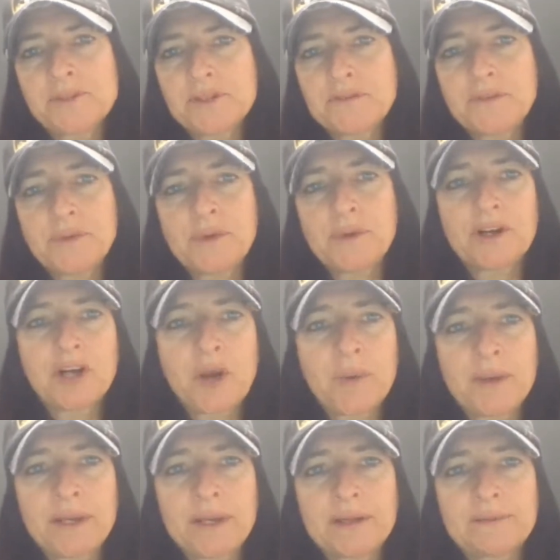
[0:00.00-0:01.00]
So if you are
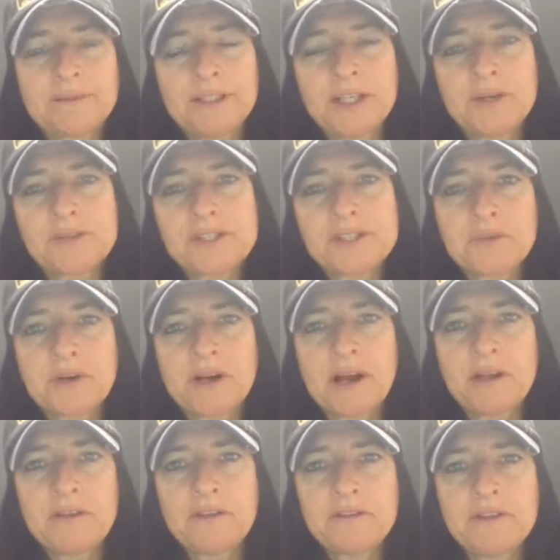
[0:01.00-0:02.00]
going,
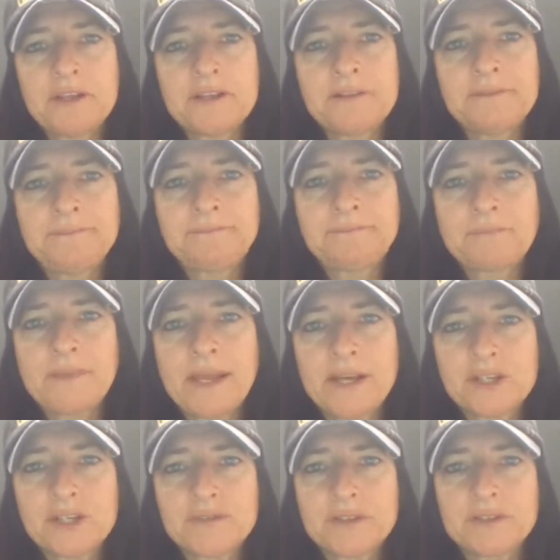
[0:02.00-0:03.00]
somewhere other than
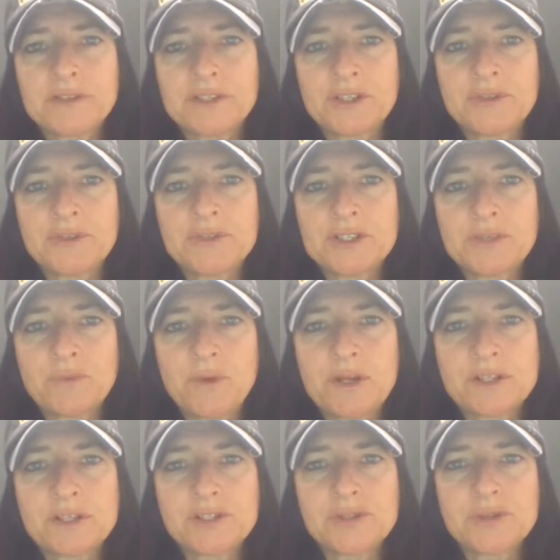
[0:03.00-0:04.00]
Nashville and you did
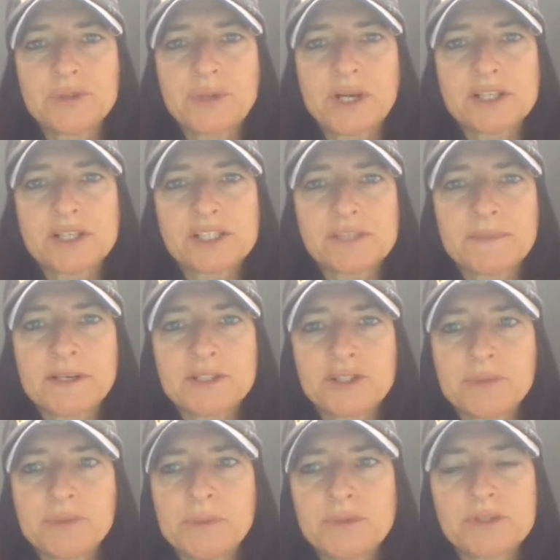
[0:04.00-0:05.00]
want to
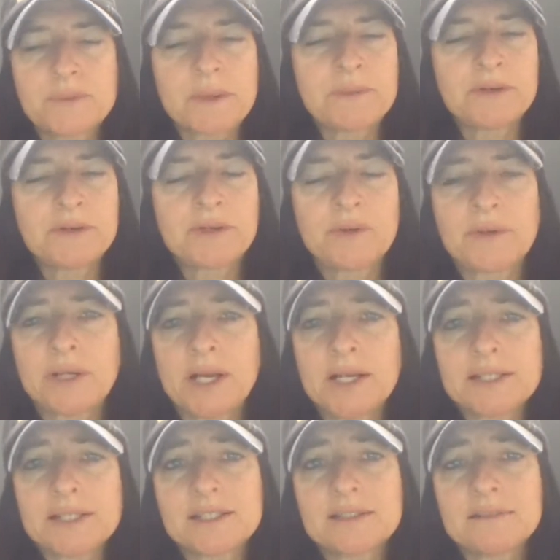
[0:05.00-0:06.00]
customize your boots, maybe you're going to
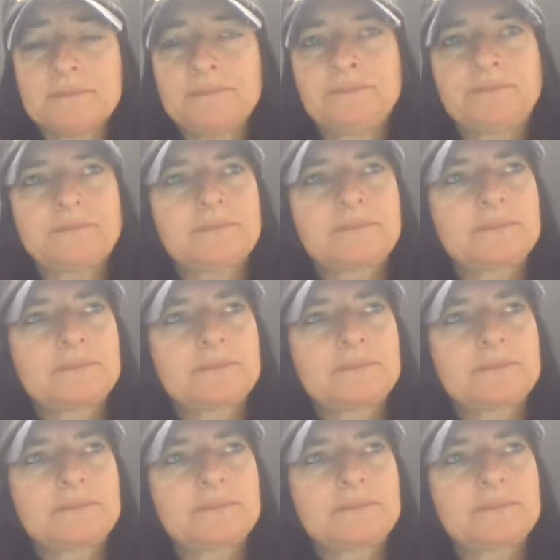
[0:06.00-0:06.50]
Austin,